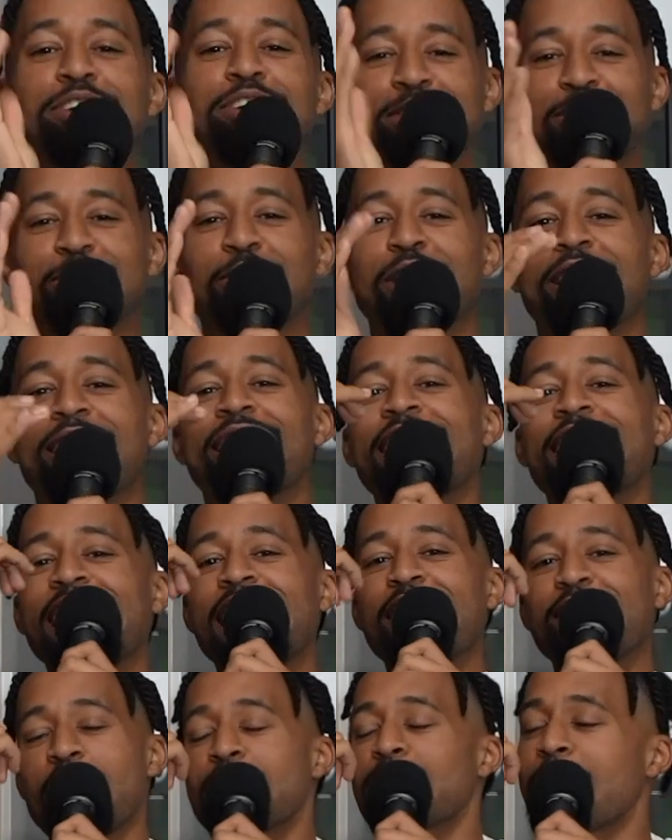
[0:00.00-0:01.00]
short,
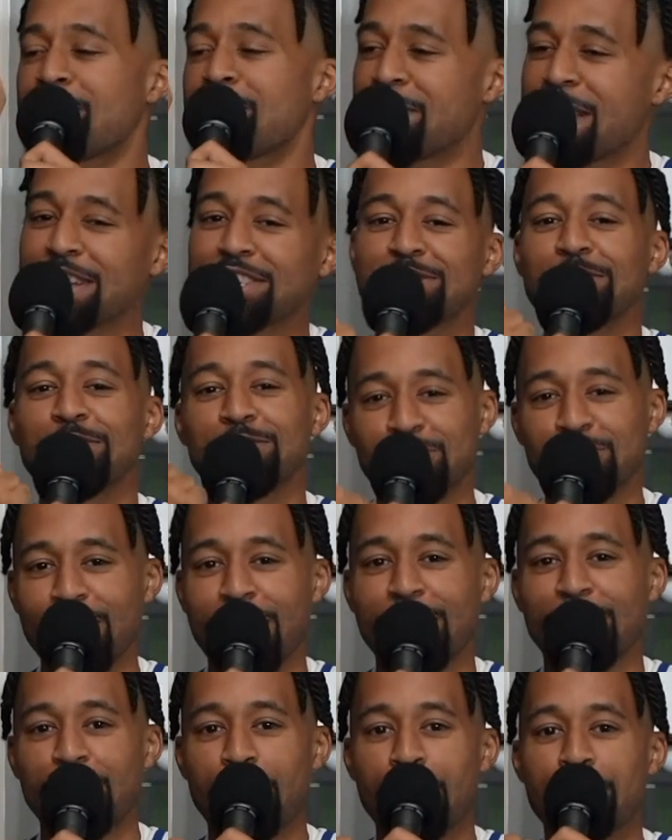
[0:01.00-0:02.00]
if you're a professional
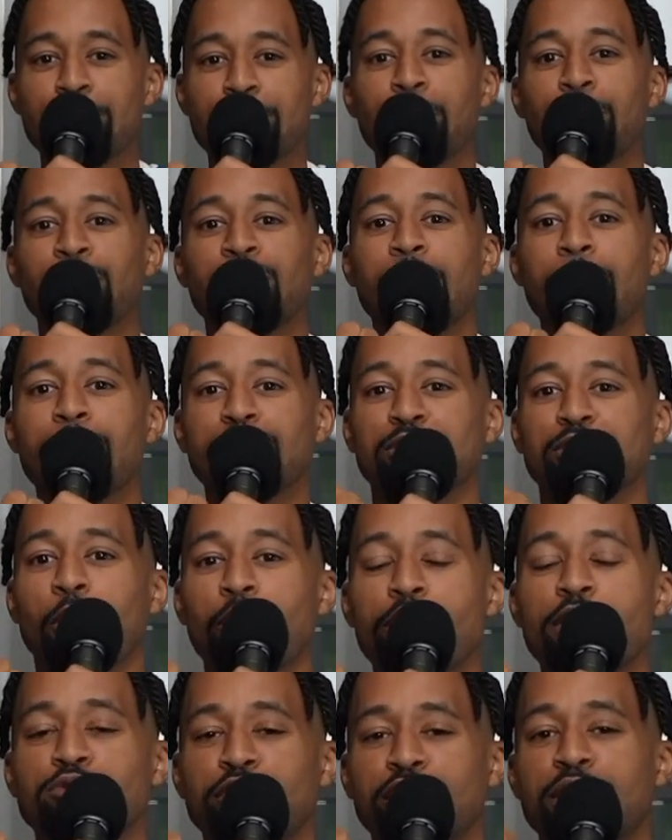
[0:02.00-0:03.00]
trainer, but you're
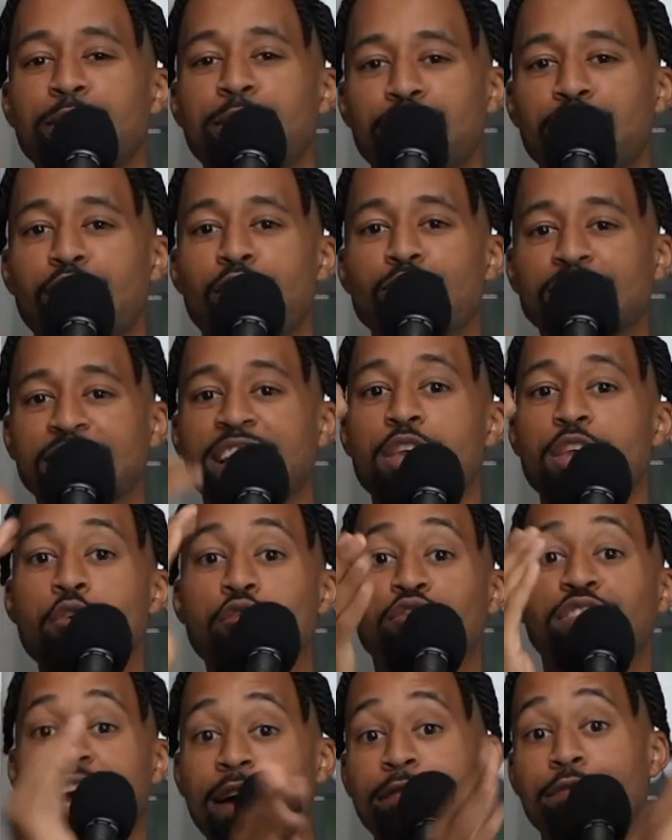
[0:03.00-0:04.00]
only training pros and
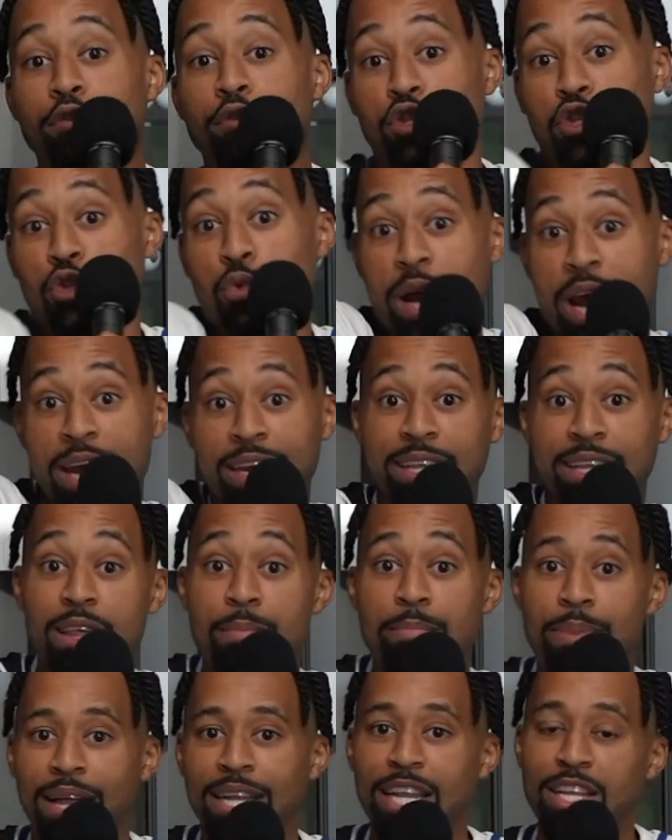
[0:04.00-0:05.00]
you've never trained
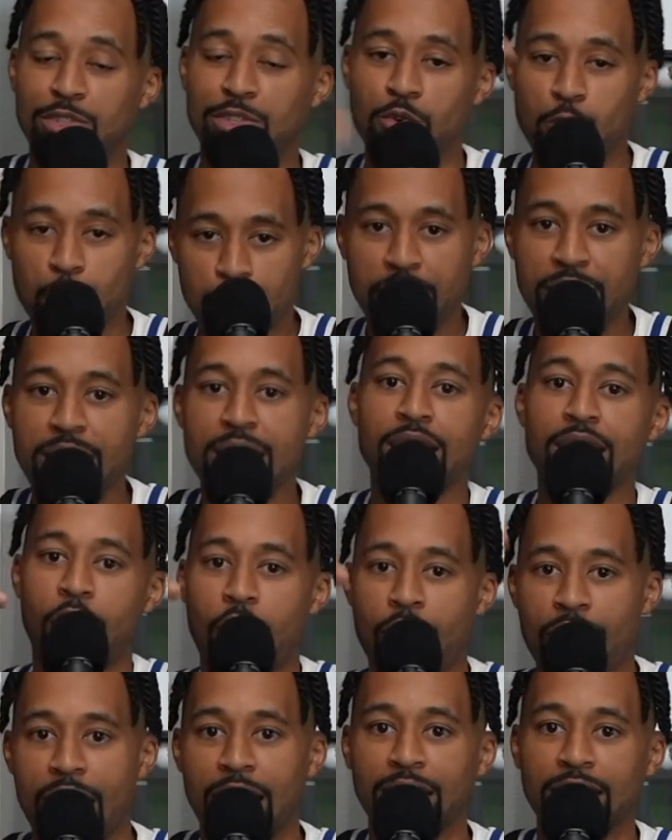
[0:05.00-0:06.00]
anybody to be
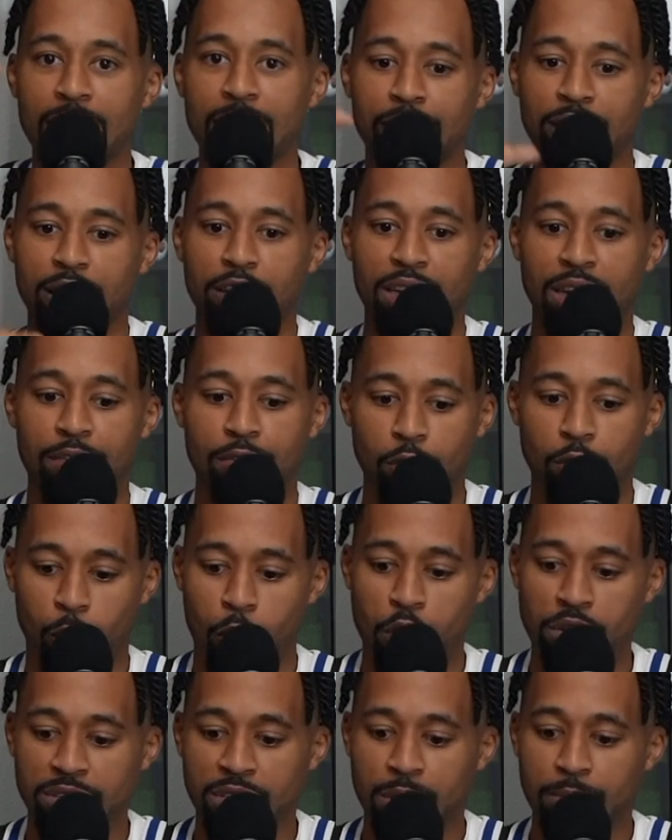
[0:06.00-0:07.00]
on that level, like you never
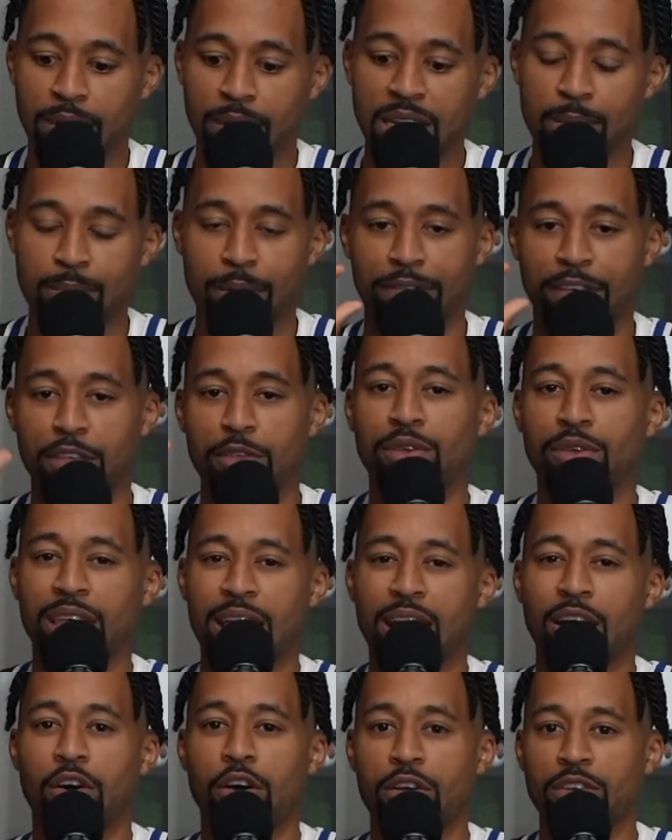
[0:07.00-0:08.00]
worked anybody up, I feel like you
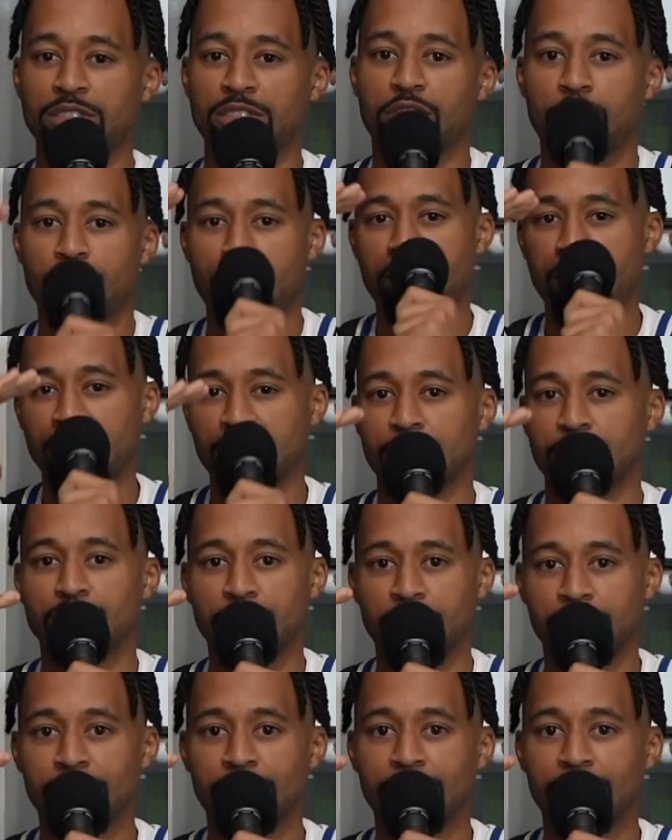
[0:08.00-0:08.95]
can't call yourself a professional trainer.